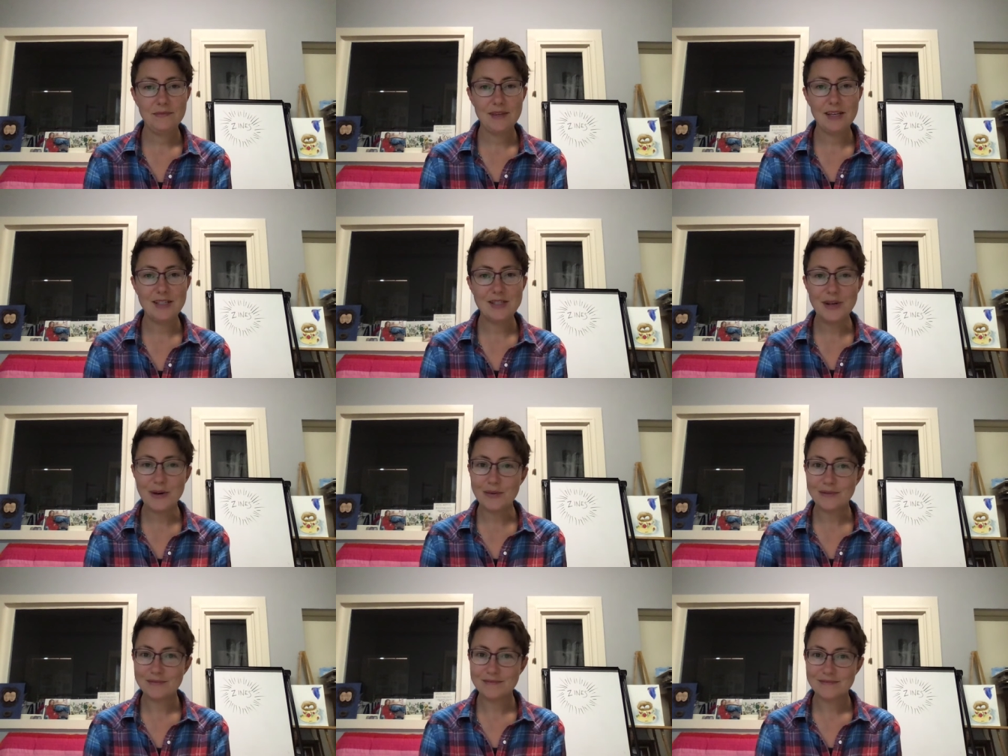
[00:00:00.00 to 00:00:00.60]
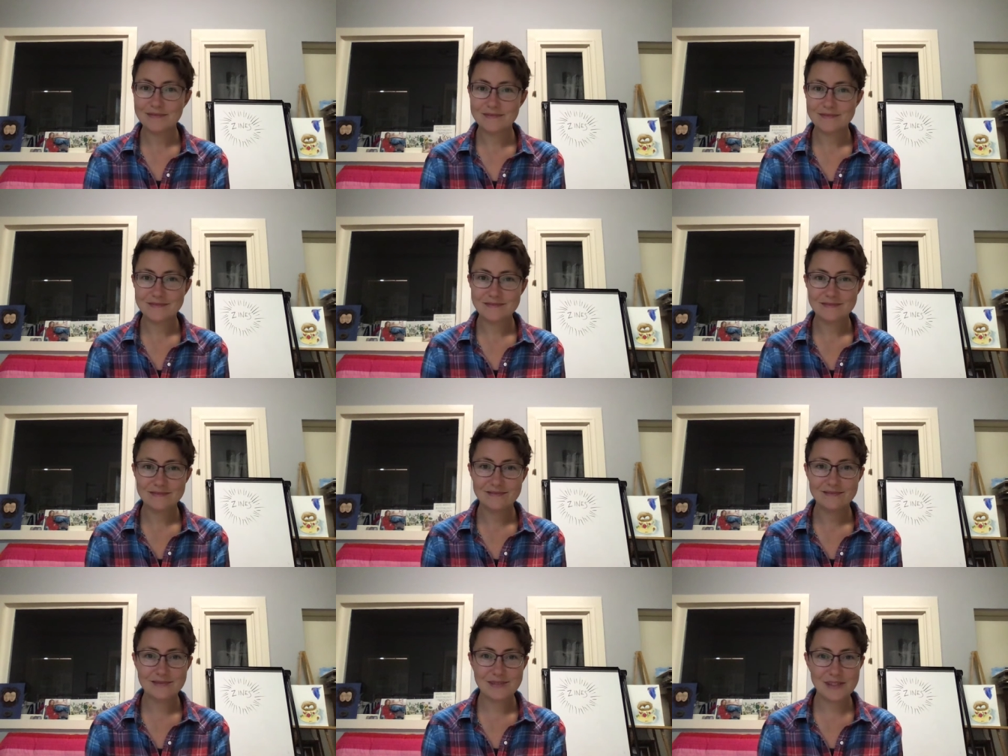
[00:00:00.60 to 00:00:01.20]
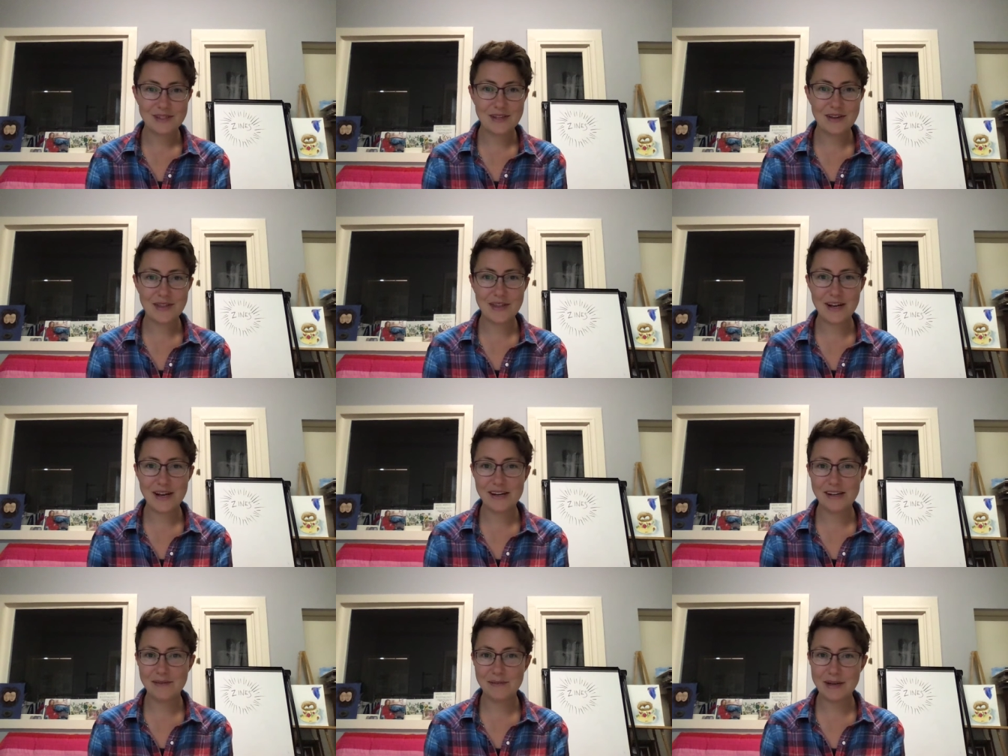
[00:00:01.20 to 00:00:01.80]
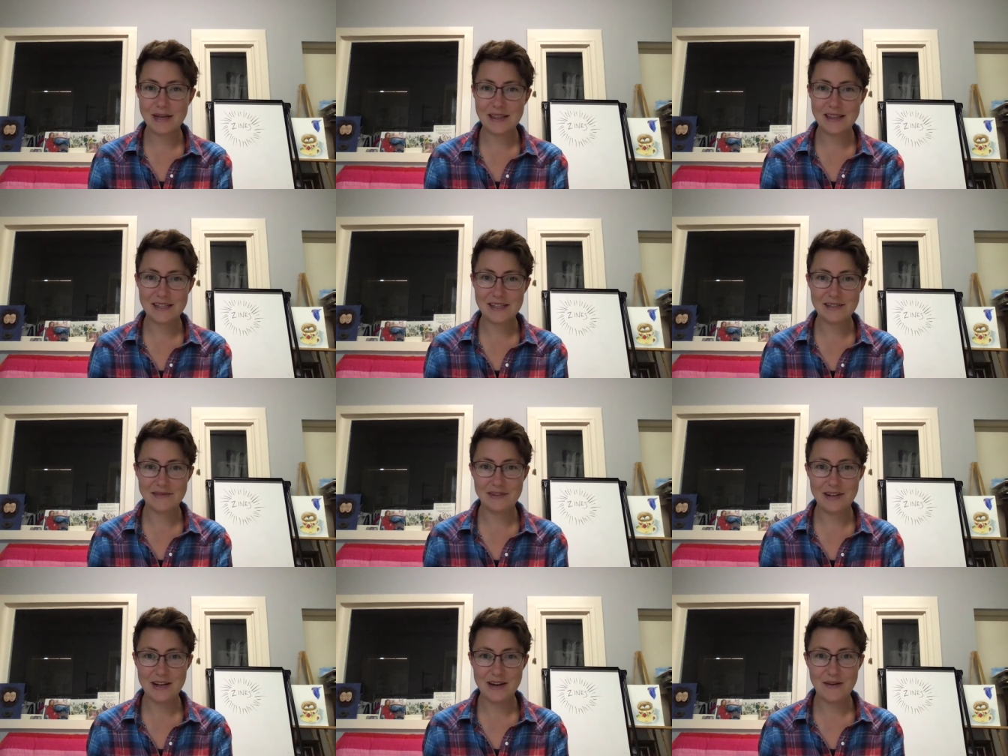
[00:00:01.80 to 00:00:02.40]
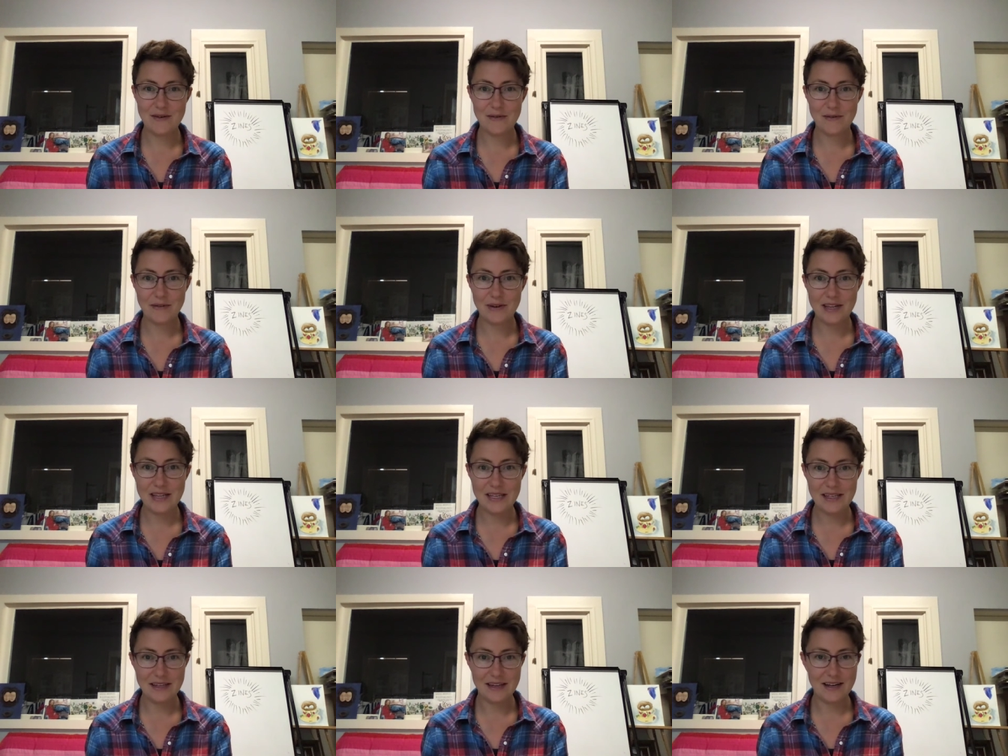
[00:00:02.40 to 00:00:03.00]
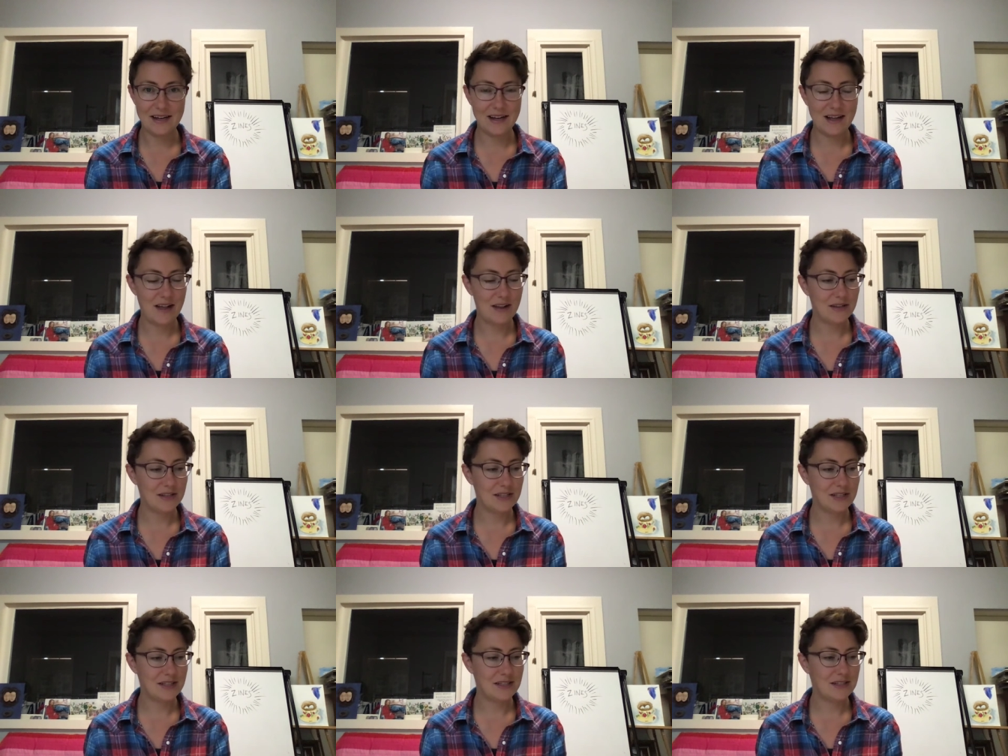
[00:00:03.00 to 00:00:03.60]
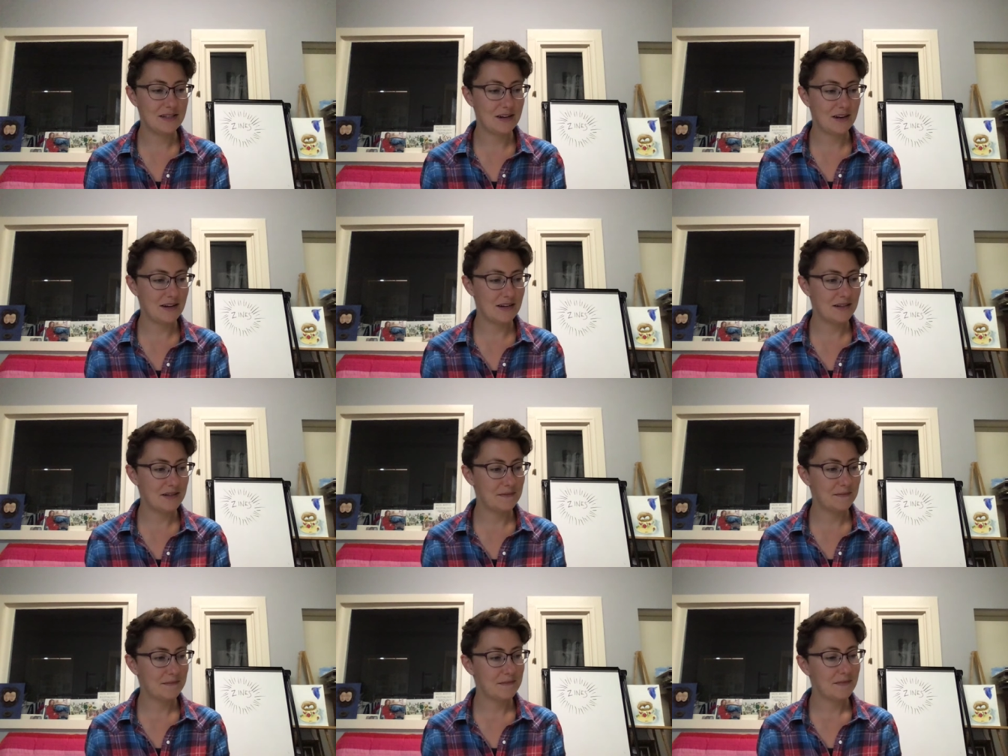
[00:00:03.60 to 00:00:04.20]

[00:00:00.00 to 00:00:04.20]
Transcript: So that I don't make this video really long, I'll just start.